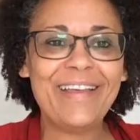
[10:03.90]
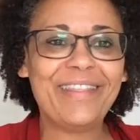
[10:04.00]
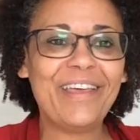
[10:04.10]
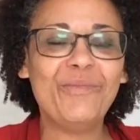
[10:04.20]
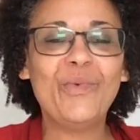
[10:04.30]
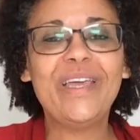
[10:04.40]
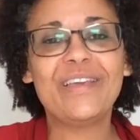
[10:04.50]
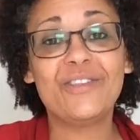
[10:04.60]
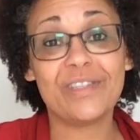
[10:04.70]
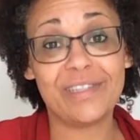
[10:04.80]
that we
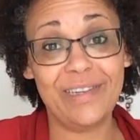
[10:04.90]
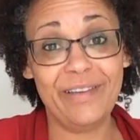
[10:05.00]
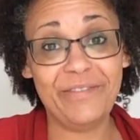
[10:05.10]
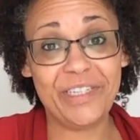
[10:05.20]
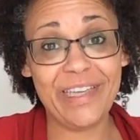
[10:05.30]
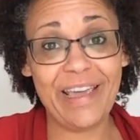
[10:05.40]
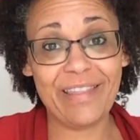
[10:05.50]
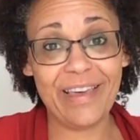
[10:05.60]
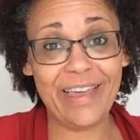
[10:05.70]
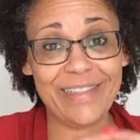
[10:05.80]
can just live
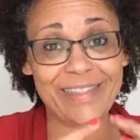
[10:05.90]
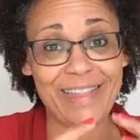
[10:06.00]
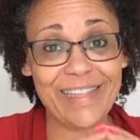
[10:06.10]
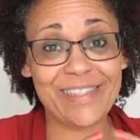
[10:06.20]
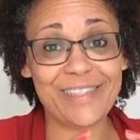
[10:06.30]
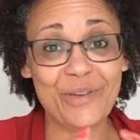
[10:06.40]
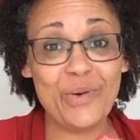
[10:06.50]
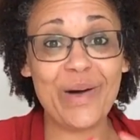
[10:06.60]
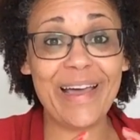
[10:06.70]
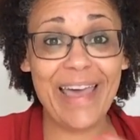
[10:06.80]
together. That's
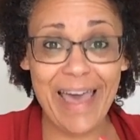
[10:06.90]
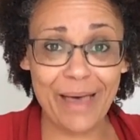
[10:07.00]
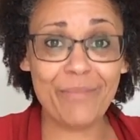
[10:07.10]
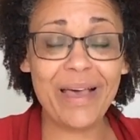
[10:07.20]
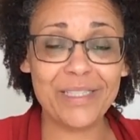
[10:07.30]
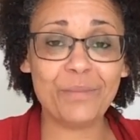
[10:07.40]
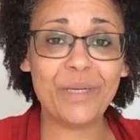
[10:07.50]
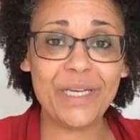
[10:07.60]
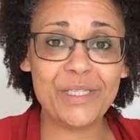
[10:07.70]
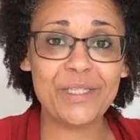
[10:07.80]
who I am as a
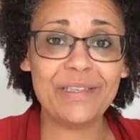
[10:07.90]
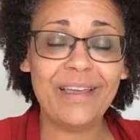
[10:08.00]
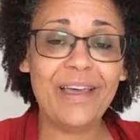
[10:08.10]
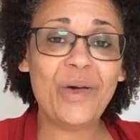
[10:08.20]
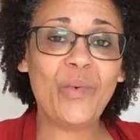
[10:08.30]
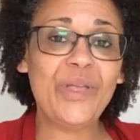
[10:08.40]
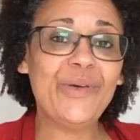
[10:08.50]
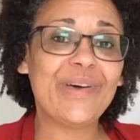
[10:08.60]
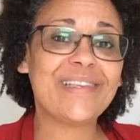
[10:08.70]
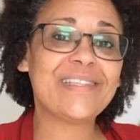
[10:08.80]
person. When
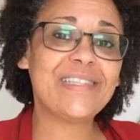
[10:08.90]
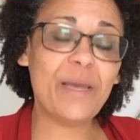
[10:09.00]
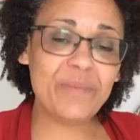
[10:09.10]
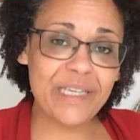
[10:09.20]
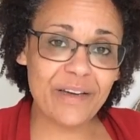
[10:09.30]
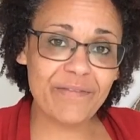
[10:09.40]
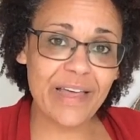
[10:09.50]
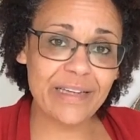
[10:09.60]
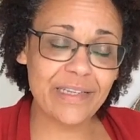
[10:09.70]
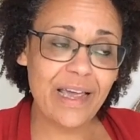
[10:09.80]
you're accepting of
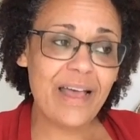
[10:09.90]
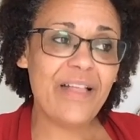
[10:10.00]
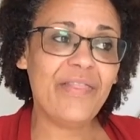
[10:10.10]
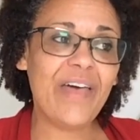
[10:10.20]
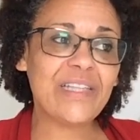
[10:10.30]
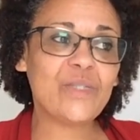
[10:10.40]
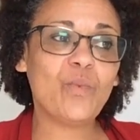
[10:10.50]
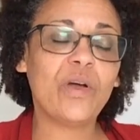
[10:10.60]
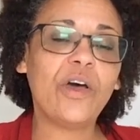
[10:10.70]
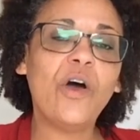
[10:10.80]
that, that's
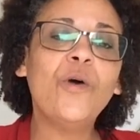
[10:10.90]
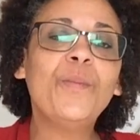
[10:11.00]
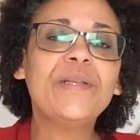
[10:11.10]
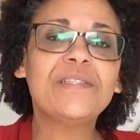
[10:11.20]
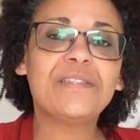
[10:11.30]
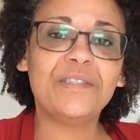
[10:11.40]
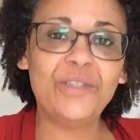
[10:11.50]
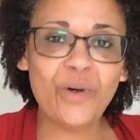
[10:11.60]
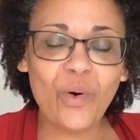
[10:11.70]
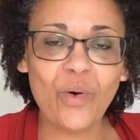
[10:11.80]
what opens the
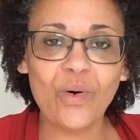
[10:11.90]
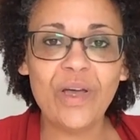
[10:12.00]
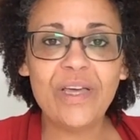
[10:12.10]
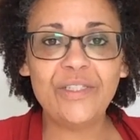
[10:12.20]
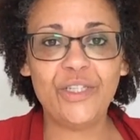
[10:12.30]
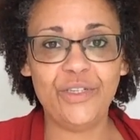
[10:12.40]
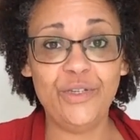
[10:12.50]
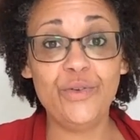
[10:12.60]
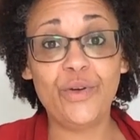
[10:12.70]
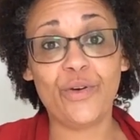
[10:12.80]
door to
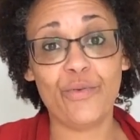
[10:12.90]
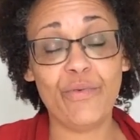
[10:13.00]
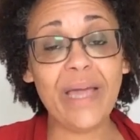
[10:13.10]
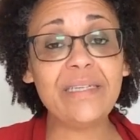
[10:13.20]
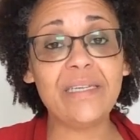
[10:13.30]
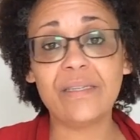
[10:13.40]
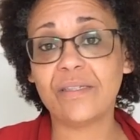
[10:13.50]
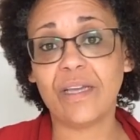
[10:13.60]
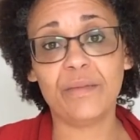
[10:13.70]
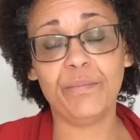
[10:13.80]
you correcting
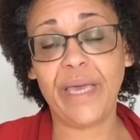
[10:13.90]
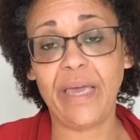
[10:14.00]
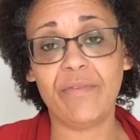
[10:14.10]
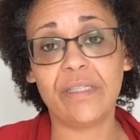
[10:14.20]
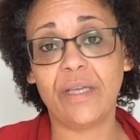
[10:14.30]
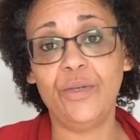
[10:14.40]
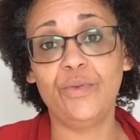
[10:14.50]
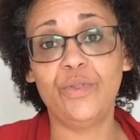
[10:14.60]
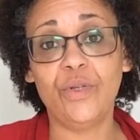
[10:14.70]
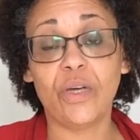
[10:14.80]
certain behaviors that you
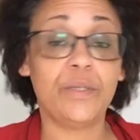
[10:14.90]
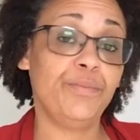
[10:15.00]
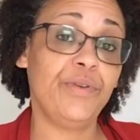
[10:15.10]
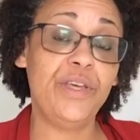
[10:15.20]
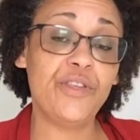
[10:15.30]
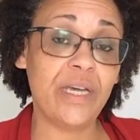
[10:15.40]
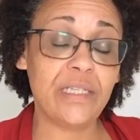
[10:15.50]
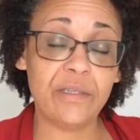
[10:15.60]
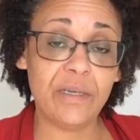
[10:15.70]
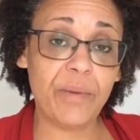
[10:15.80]
do not appreciate
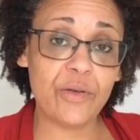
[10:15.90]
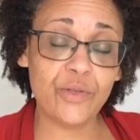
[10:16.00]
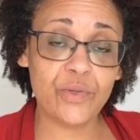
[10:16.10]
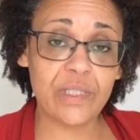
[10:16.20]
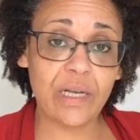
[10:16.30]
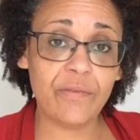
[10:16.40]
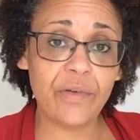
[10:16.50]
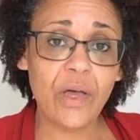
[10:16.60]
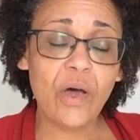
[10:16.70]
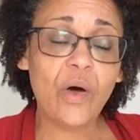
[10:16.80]
about yourself,
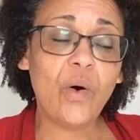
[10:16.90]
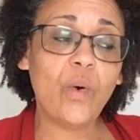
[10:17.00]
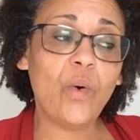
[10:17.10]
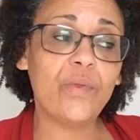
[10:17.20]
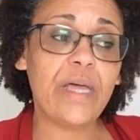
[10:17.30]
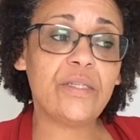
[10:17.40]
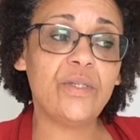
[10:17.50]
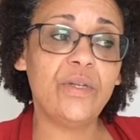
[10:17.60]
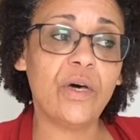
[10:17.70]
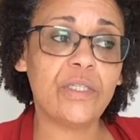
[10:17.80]
or that
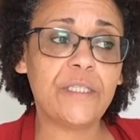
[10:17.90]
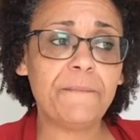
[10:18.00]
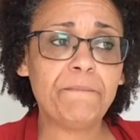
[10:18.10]
do not